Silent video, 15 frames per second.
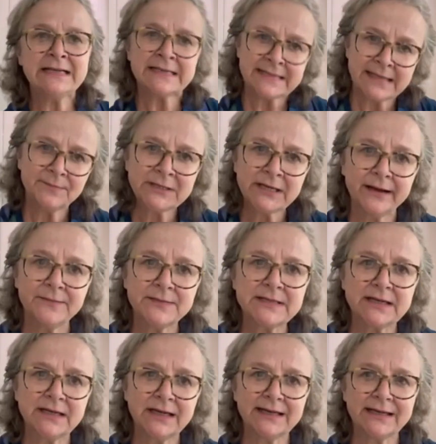Sometimes
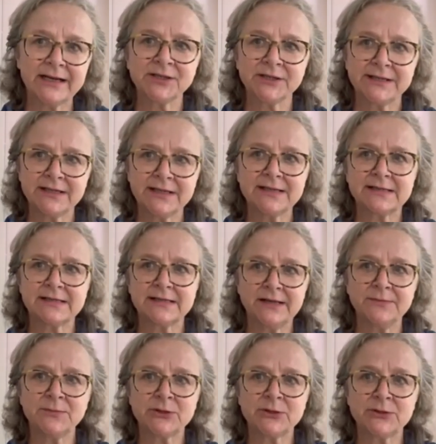God actually does seem